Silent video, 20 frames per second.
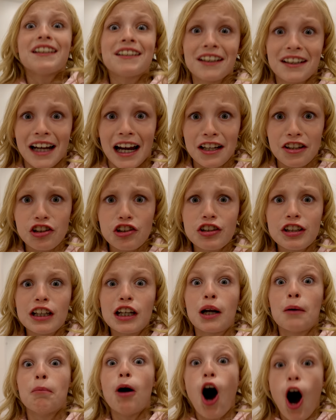Did I just see an
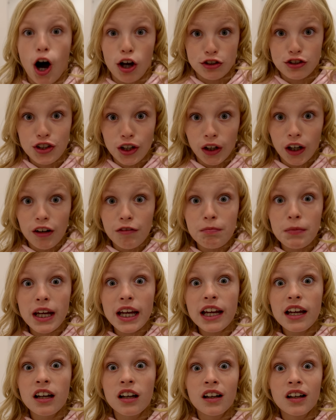imposter of
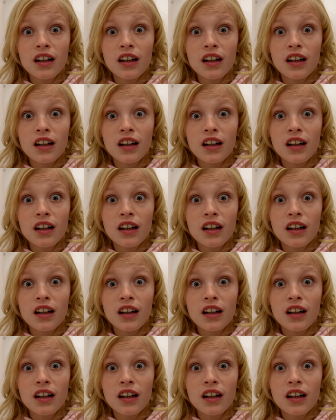me?